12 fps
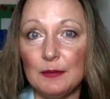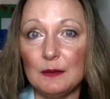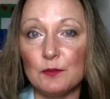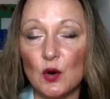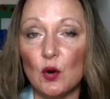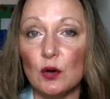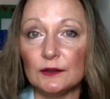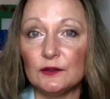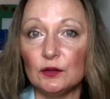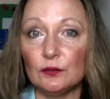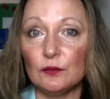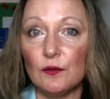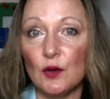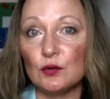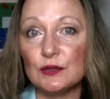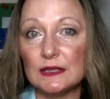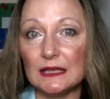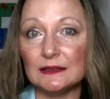be brought to
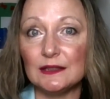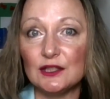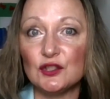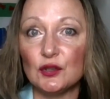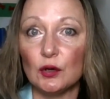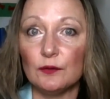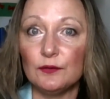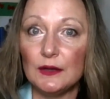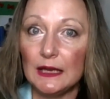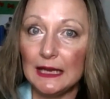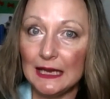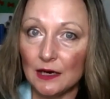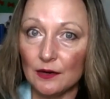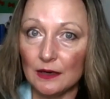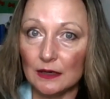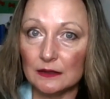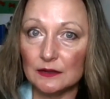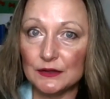those underserved
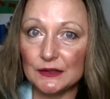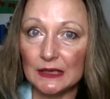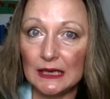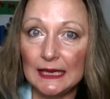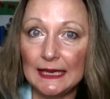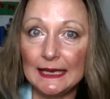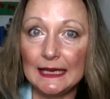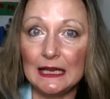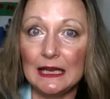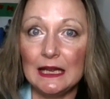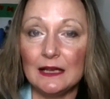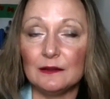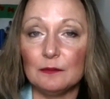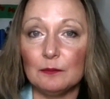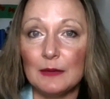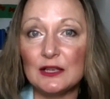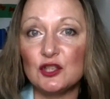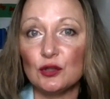areas at
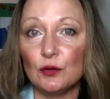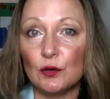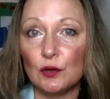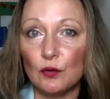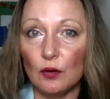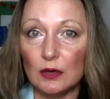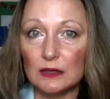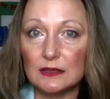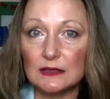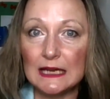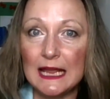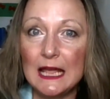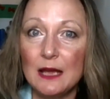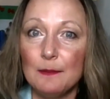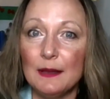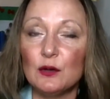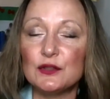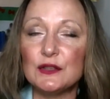much lower cost.
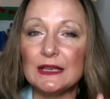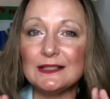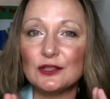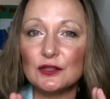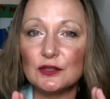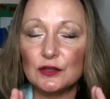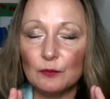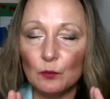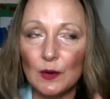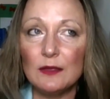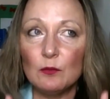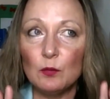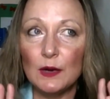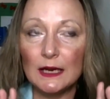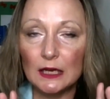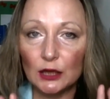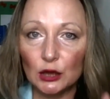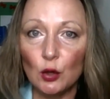Because it's when
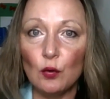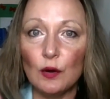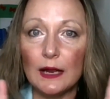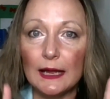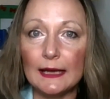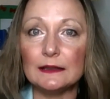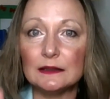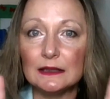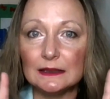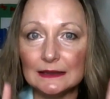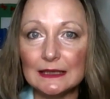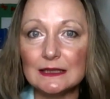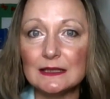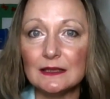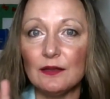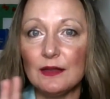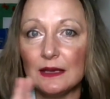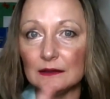we look at
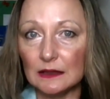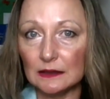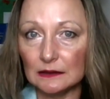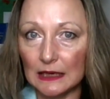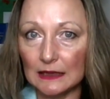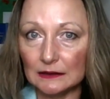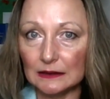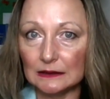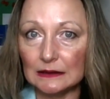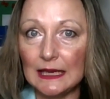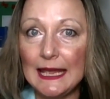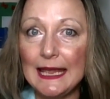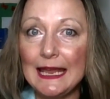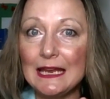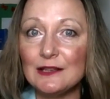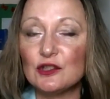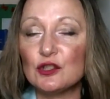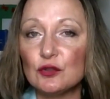connecting the unconnected,
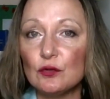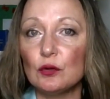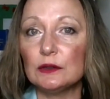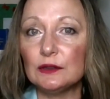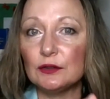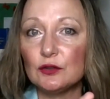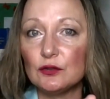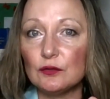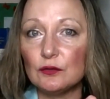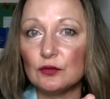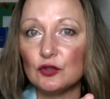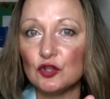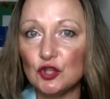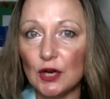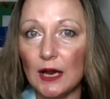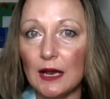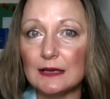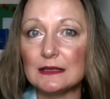it's not
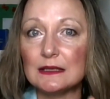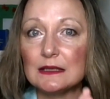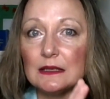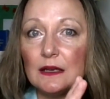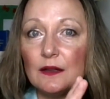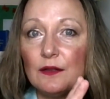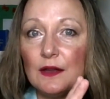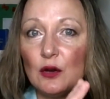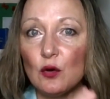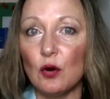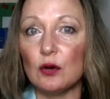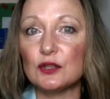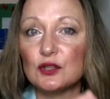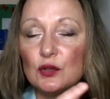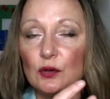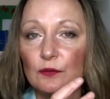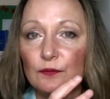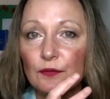just the cost
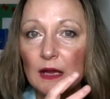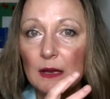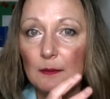of